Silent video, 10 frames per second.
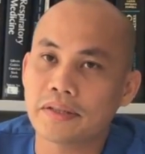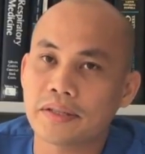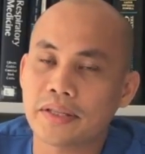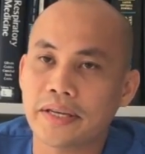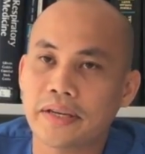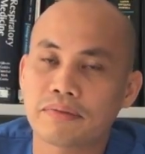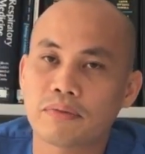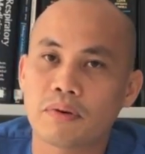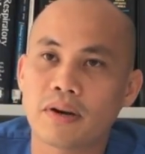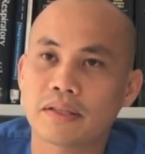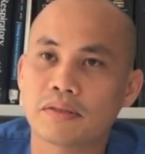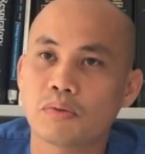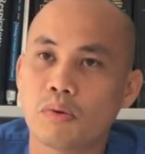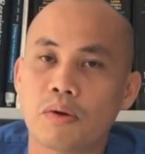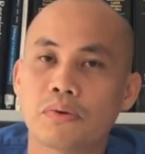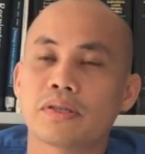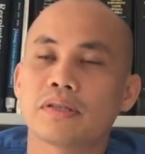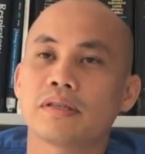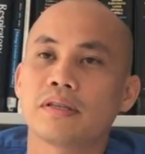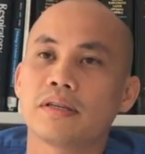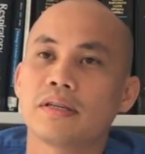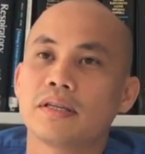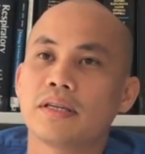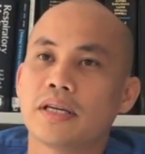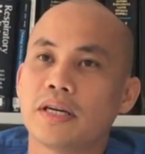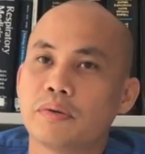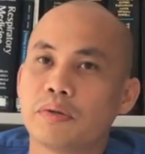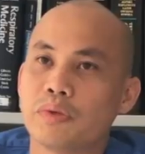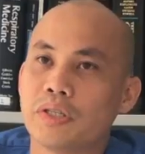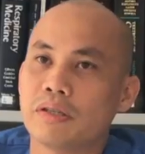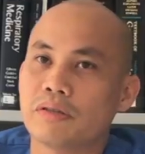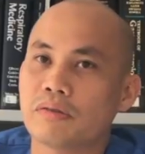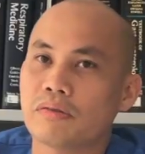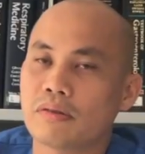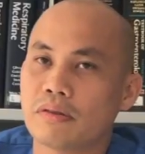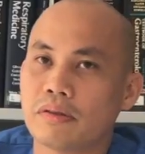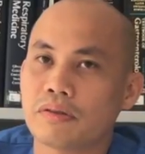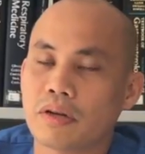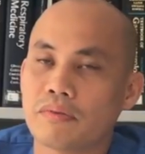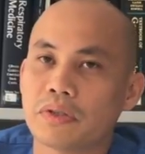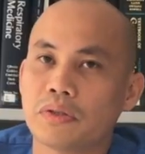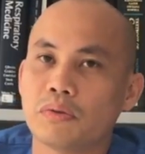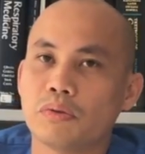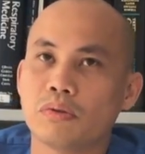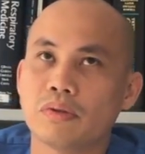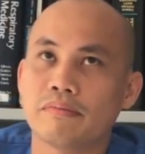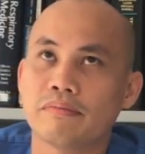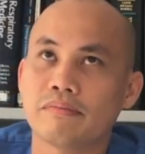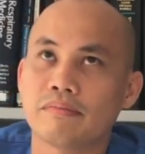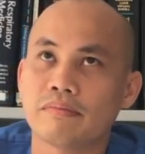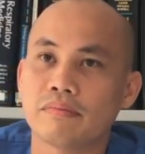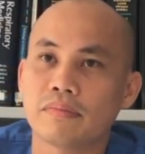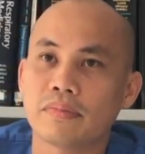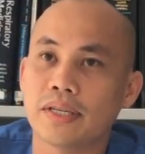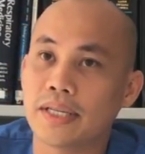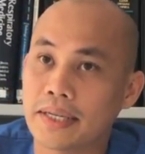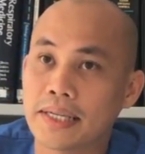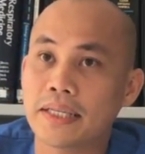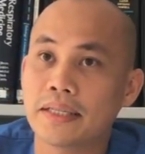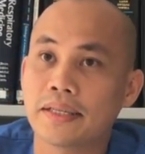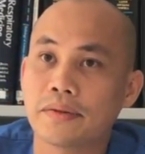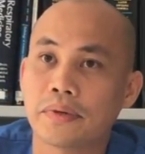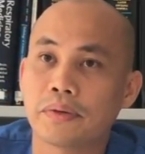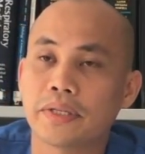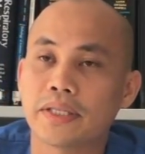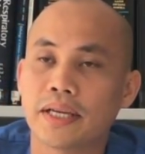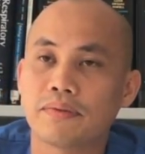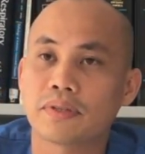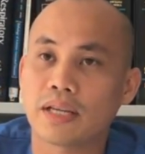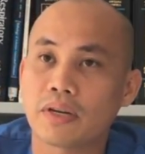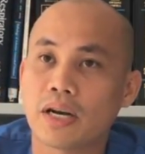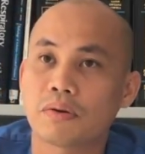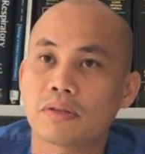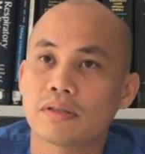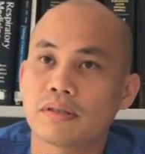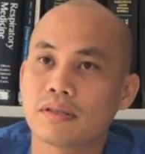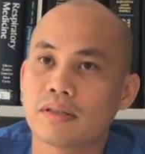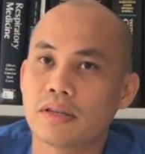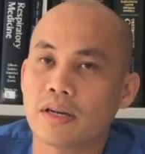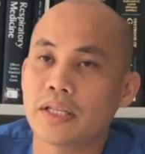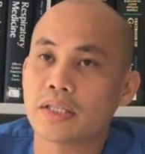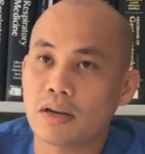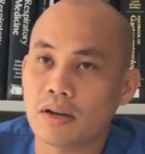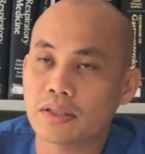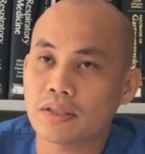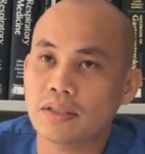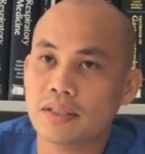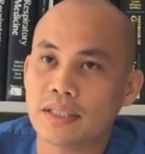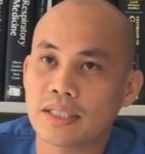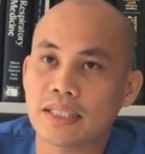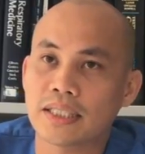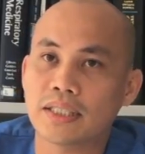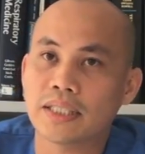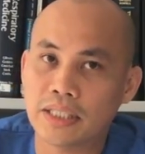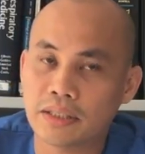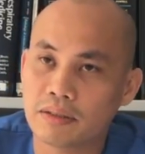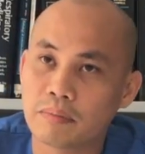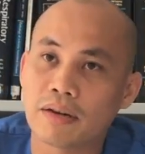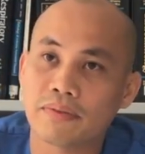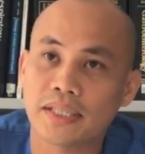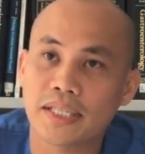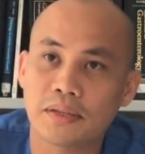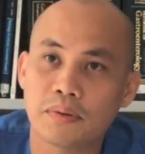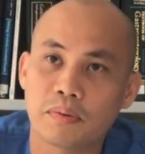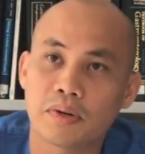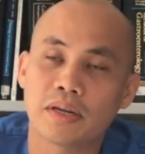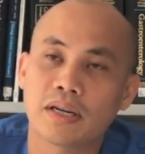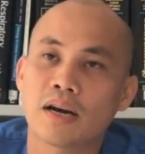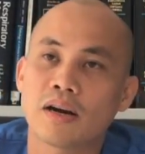stayed there for like 2 hours. And then we traveled to Italy, where we stayed for 7 hours, and into London, and here in Belfast City, where the